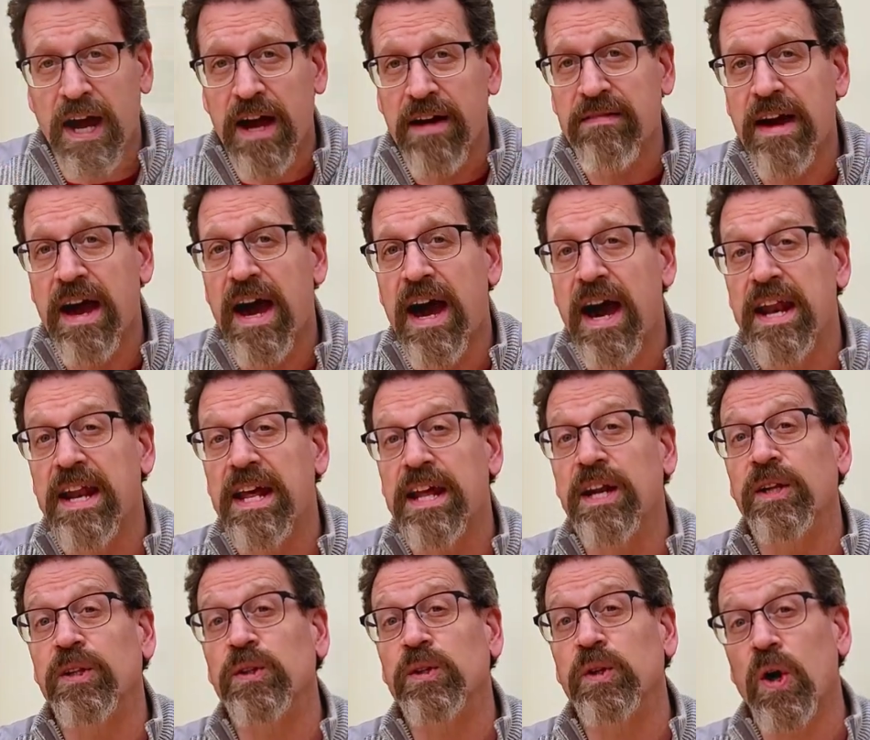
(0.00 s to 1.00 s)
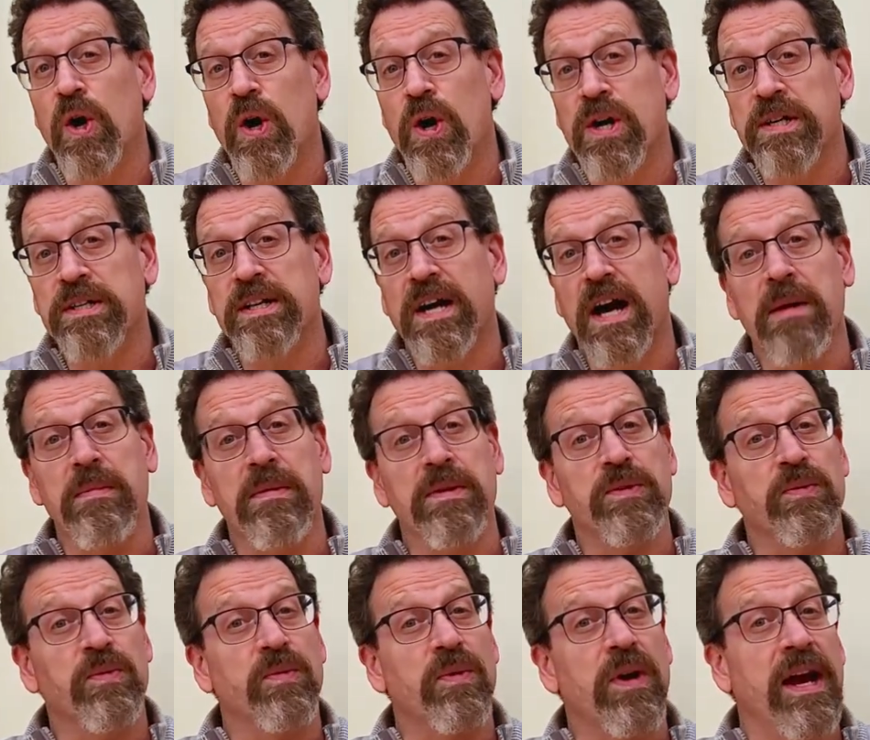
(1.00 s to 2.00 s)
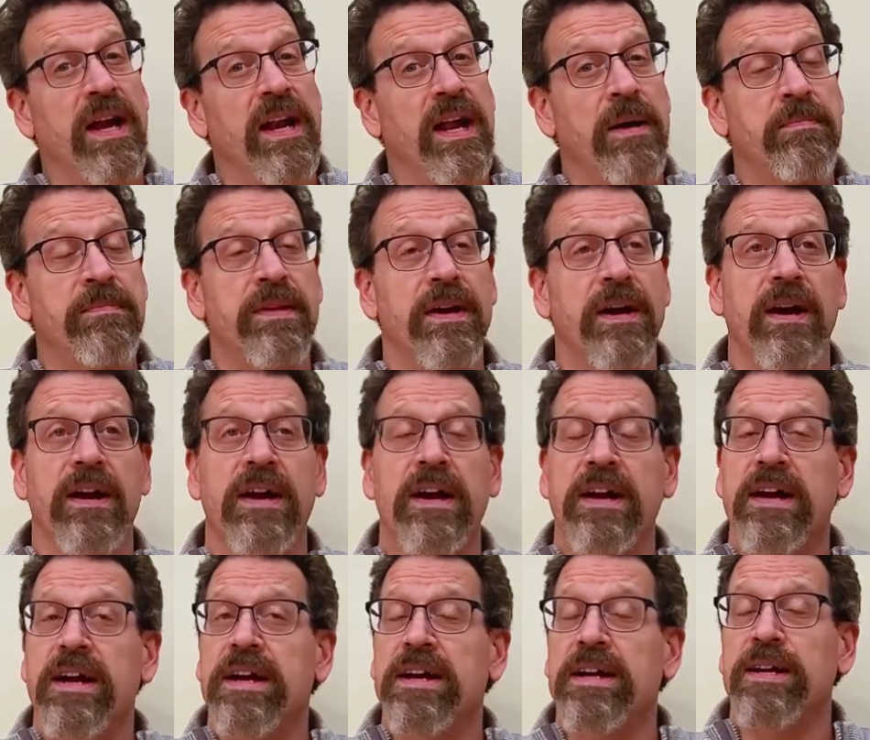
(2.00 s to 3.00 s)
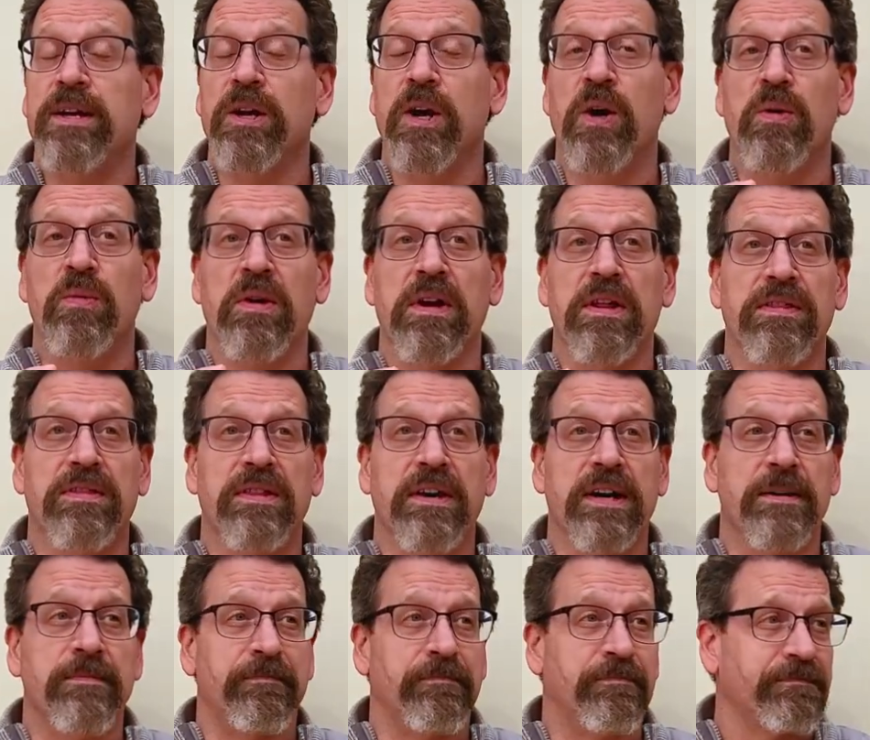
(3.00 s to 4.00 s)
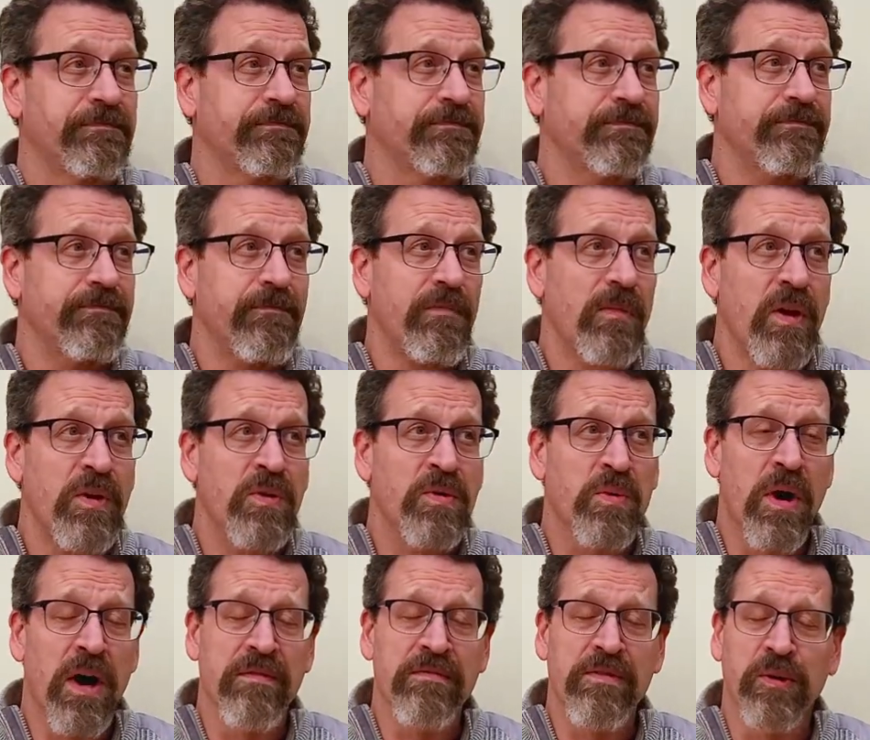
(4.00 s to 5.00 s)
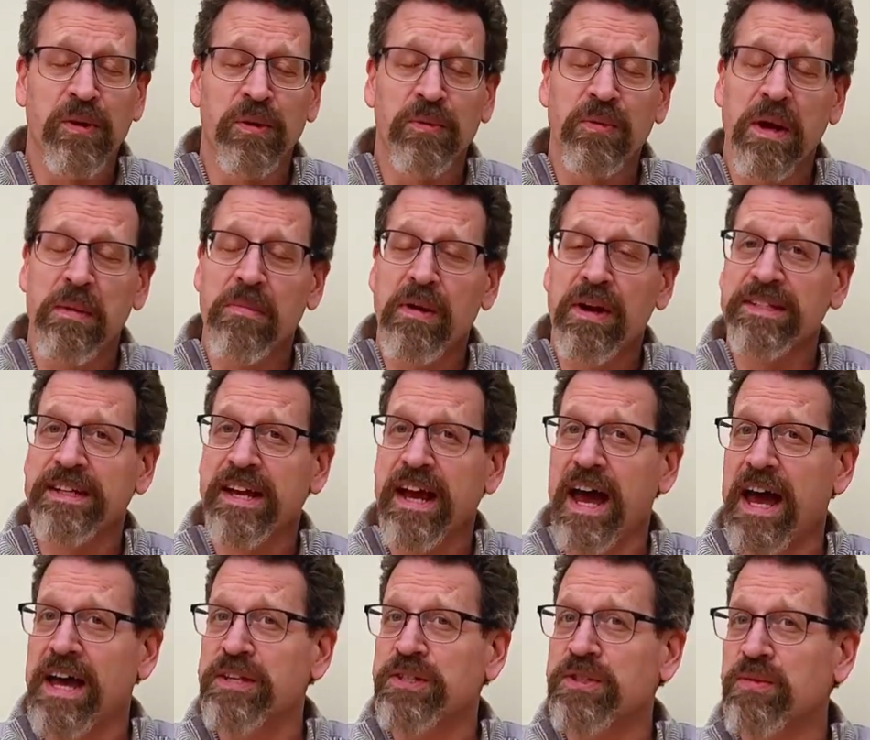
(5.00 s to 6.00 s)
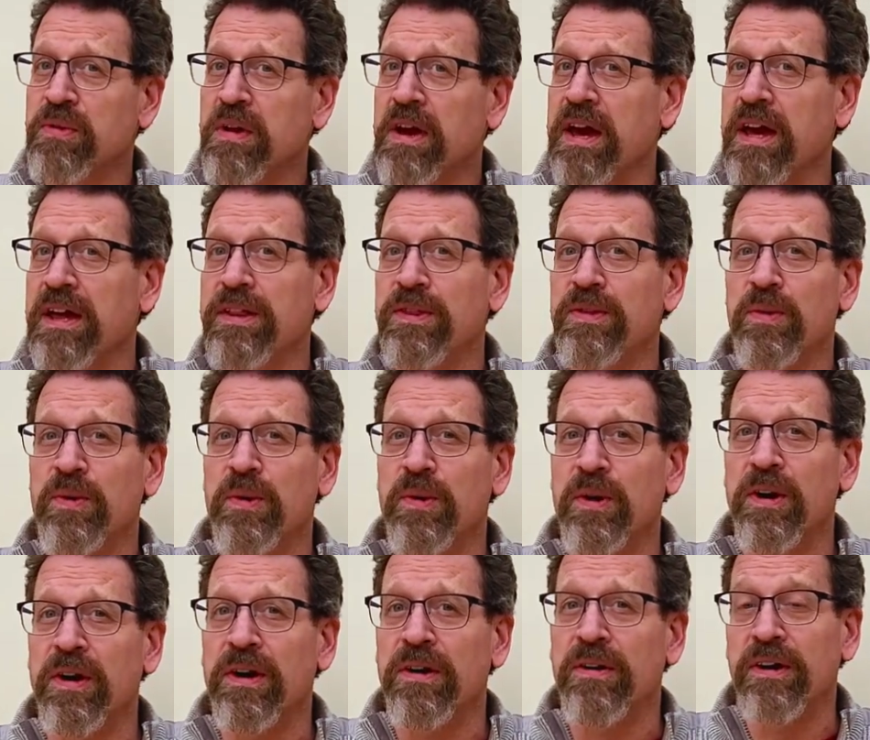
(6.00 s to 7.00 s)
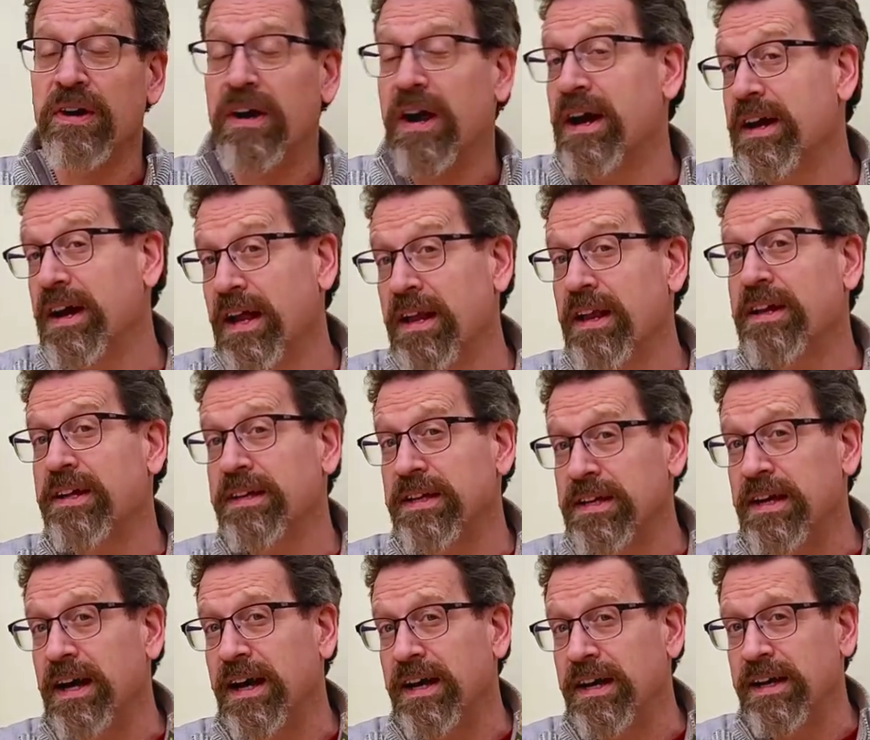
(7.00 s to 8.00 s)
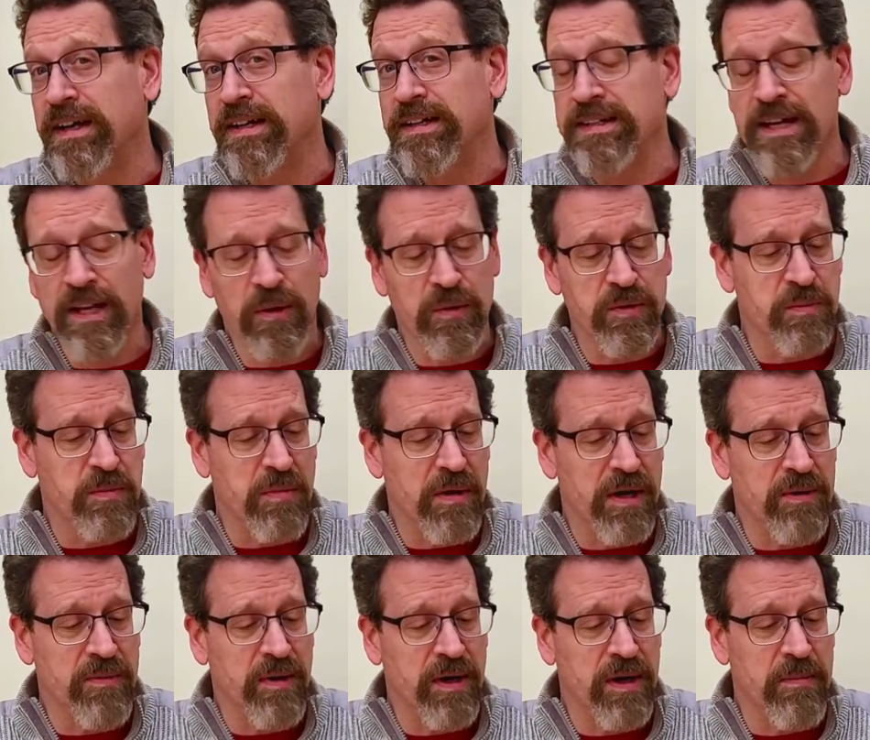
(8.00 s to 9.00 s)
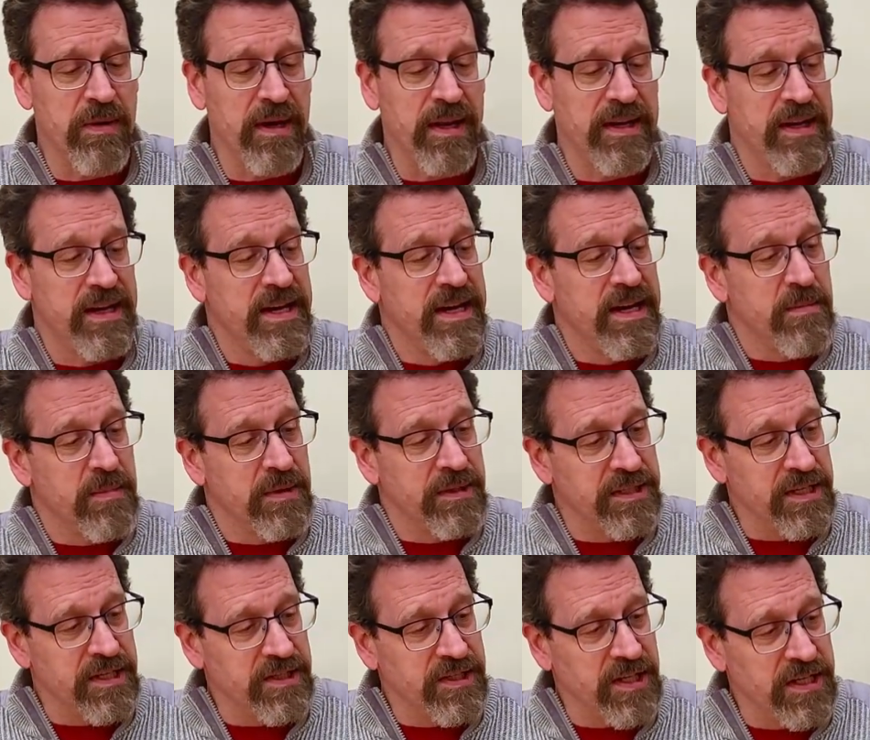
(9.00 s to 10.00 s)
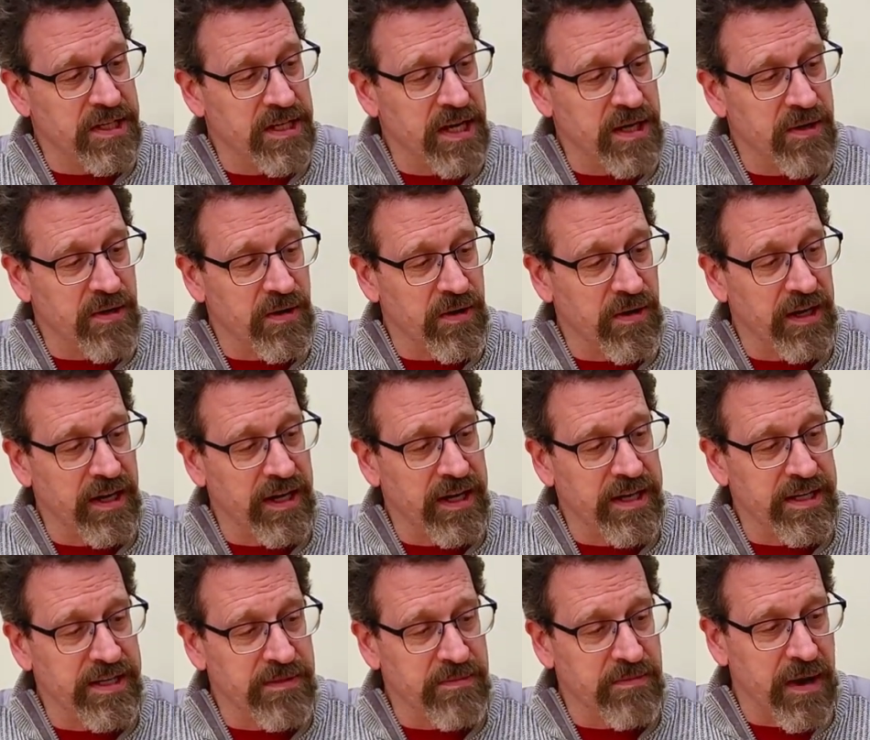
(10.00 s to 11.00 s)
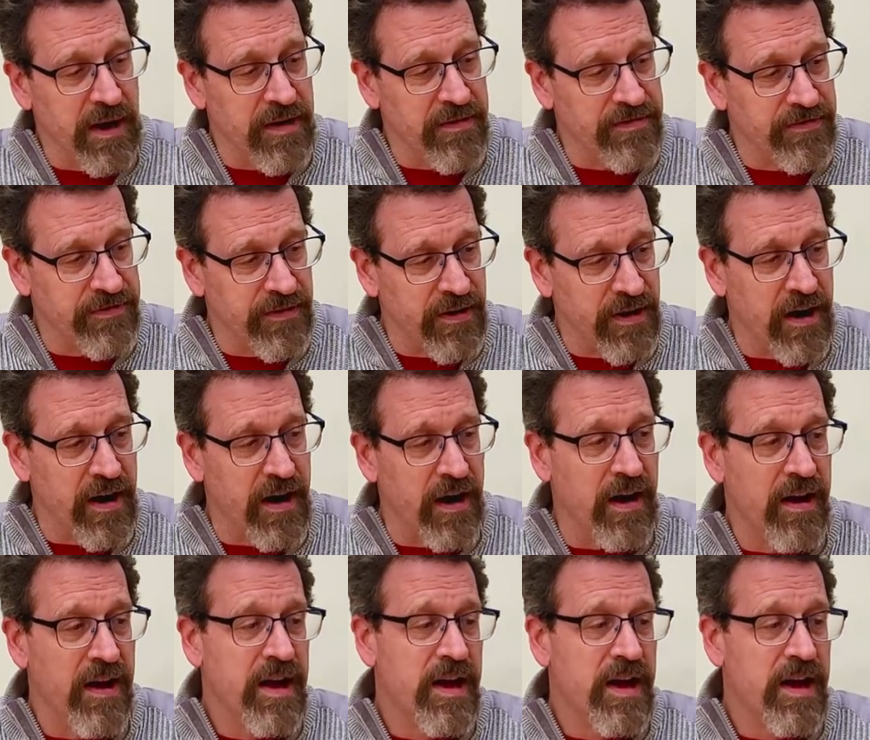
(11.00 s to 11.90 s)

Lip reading: I've had in a long time. It's right up there, you know, with 12-year-old Redbreast Cask Strength, or I like Yellow Spot quite a bit, but this JJ Corey is by far